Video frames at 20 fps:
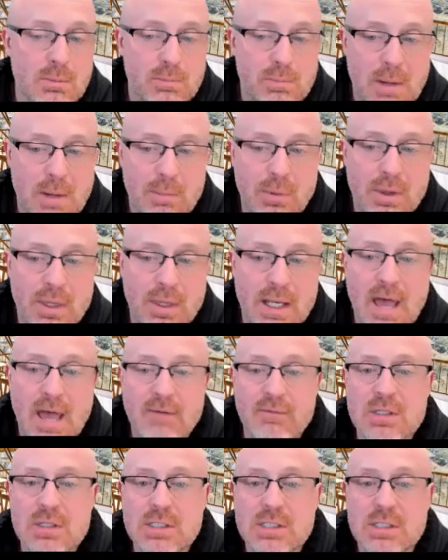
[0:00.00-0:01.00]
people that
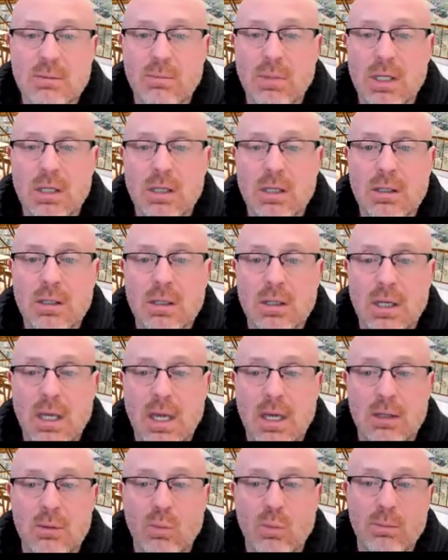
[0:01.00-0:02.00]
haven't submitted
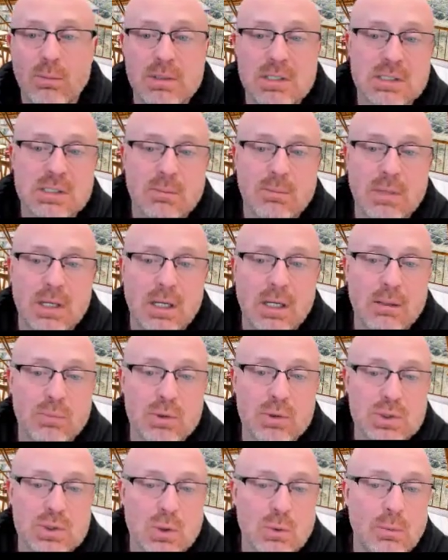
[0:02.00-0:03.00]
and will be submitting
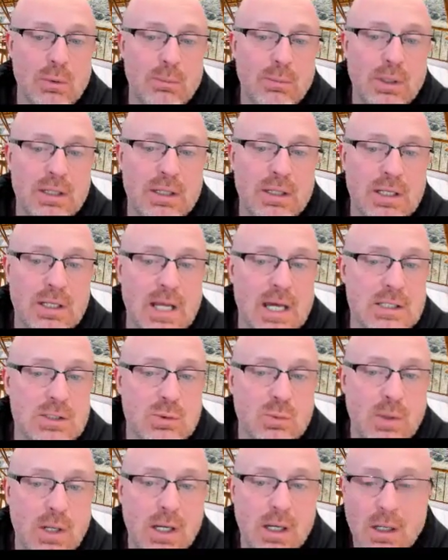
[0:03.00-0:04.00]
presumably in the
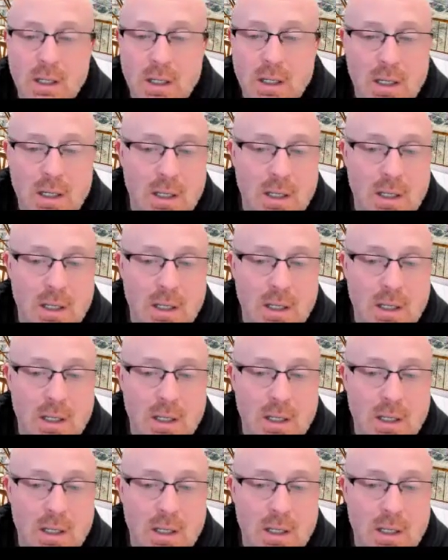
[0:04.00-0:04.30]
next week.